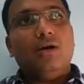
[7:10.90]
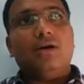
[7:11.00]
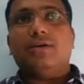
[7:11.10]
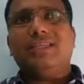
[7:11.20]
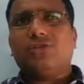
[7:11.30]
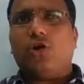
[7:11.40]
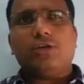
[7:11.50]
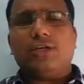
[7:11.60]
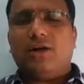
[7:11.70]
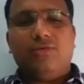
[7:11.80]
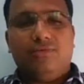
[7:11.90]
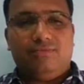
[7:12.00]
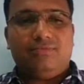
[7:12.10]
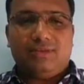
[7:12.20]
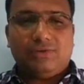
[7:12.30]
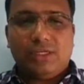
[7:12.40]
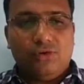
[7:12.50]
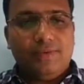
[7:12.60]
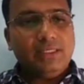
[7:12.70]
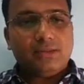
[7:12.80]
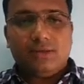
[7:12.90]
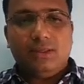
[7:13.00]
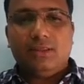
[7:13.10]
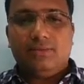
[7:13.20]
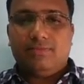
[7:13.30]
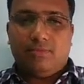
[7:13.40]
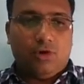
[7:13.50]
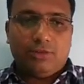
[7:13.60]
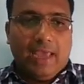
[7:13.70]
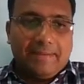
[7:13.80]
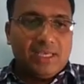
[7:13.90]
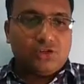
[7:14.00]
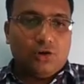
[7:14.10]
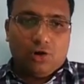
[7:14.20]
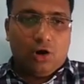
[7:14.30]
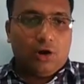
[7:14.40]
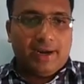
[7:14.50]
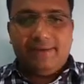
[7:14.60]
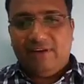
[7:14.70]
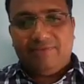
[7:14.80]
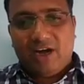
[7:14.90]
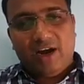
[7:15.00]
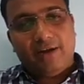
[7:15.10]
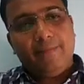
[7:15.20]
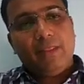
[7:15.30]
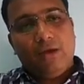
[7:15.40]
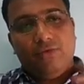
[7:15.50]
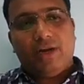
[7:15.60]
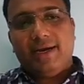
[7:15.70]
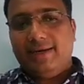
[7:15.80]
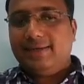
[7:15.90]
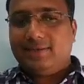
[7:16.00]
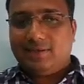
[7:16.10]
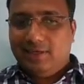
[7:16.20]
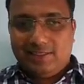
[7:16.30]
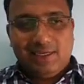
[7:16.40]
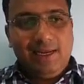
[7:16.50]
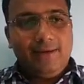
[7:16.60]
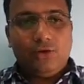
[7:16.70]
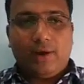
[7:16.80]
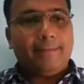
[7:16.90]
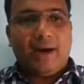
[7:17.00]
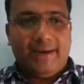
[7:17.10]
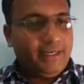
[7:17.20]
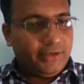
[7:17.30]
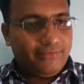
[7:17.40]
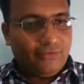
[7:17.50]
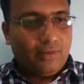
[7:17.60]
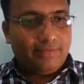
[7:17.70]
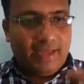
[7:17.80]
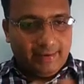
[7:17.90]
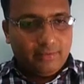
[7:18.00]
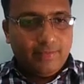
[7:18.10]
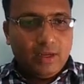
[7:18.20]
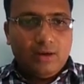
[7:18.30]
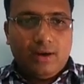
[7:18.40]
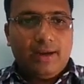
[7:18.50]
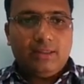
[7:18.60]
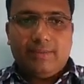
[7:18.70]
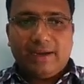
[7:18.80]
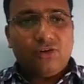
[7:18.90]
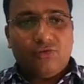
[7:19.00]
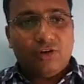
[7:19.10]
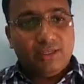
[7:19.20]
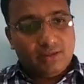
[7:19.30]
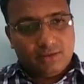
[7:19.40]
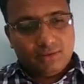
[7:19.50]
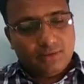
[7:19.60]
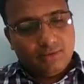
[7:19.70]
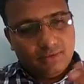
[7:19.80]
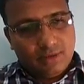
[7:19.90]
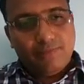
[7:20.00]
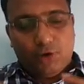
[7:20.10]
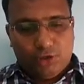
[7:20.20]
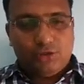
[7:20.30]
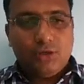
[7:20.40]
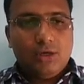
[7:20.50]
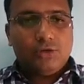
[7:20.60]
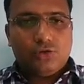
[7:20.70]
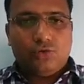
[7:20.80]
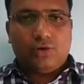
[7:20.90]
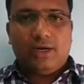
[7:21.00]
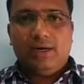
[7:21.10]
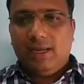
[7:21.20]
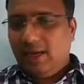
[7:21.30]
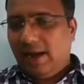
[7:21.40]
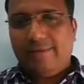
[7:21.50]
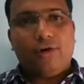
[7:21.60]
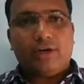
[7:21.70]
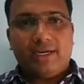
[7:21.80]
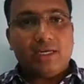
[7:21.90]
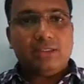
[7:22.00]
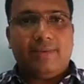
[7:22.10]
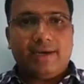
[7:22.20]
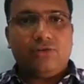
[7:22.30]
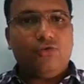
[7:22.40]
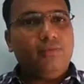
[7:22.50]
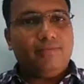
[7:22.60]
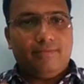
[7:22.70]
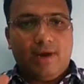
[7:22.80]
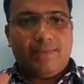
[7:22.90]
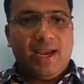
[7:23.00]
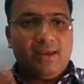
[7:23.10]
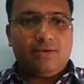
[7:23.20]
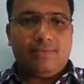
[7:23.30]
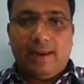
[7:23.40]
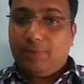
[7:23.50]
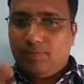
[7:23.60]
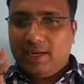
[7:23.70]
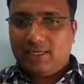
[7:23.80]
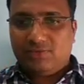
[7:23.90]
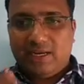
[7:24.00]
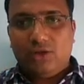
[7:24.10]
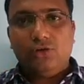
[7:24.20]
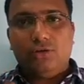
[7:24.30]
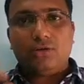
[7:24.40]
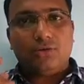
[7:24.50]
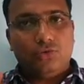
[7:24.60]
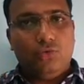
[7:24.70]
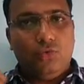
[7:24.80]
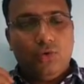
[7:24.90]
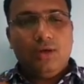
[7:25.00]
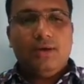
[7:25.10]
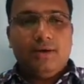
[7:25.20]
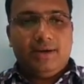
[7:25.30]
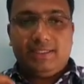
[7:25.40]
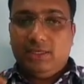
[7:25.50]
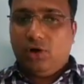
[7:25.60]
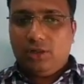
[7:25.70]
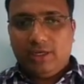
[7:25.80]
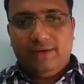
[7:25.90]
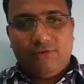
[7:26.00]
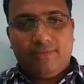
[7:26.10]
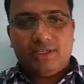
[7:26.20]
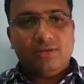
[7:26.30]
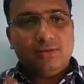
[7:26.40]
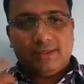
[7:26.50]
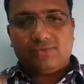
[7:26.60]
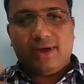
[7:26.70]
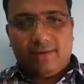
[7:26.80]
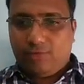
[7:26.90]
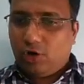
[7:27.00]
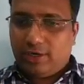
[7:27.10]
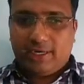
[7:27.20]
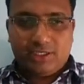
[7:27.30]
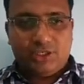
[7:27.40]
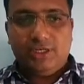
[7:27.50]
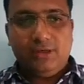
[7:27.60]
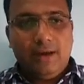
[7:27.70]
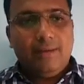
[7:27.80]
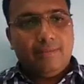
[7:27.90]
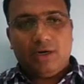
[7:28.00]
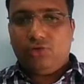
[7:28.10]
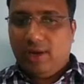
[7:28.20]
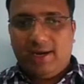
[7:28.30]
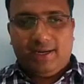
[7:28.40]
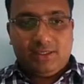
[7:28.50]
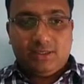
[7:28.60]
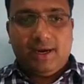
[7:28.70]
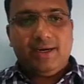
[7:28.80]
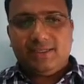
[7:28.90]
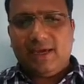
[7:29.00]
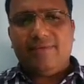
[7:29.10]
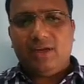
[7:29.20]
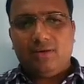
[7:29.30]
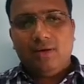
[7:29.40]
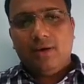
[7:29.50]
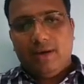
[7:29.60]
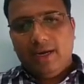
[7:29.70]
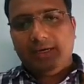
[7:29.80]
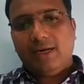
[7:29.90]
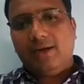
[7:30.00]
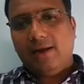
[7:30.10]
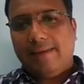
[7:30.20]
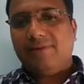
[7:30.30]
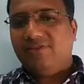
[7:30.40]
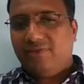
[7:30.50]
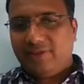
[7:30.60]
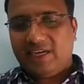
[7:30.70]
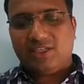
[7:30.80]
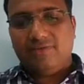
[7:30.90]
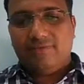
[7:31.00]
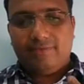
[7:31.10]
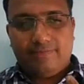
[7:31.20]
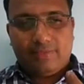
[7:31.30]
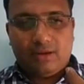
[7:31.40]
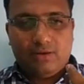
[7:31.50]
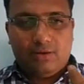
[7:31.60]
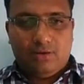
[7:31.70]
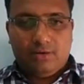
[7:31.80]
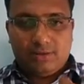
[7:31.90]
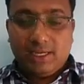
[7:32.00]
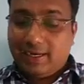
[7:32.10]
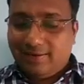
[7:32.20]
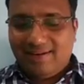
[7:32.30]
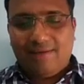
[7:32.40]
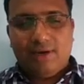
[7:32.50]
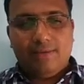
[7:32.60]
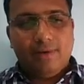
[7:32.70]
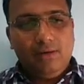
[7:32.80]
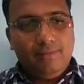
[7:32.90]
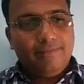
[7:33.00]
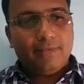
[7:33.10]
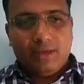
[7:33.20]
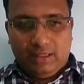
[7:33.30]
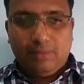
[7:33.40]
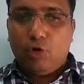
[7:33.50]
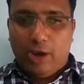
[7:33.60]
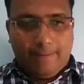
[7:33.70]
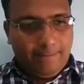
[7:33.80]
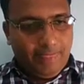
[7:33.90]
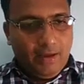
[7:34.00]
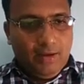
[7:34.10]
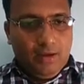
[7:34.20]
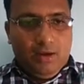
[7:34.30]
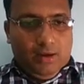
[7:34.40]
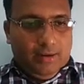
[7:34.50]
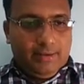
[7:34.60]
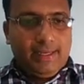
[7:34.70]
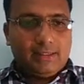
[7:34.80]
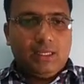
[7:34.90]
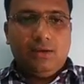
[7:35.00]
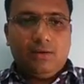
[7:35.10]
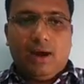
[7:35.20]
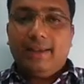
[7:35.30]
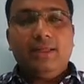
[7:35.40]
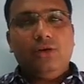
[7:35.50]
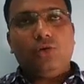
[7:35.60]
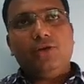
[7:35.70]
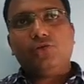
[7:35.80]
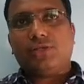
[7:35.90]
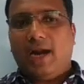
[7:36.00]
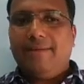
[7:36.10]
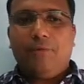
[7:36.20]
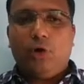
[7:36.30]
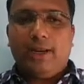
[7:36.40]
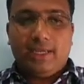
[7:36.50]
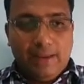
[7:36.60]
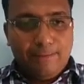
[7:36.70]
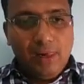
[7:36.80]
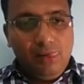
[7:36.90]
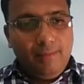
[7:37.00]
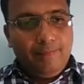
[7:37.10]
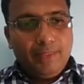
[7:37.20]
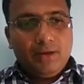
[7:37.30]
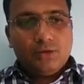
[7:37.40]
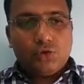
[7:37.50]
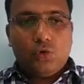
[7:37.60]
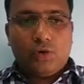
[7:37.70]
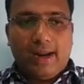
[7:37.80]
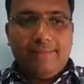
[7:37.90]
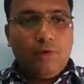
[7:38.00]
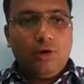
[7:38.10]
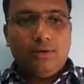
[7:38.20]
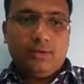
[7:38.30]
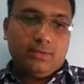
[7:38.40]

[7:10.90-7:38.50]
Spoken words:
This costs around 1000 rupees on the Amazon or any Flipkart. You will get it easily. You can buy it from that. And the microphone is important. So currently I have not attached the microphone. My laptop mic is very good to receive all the information. That's why I have not attached it, but you can attach, and it's having internal amplification circuitry available in the Boya. Next thing, either you can use tripod and a gimbal. So tripod,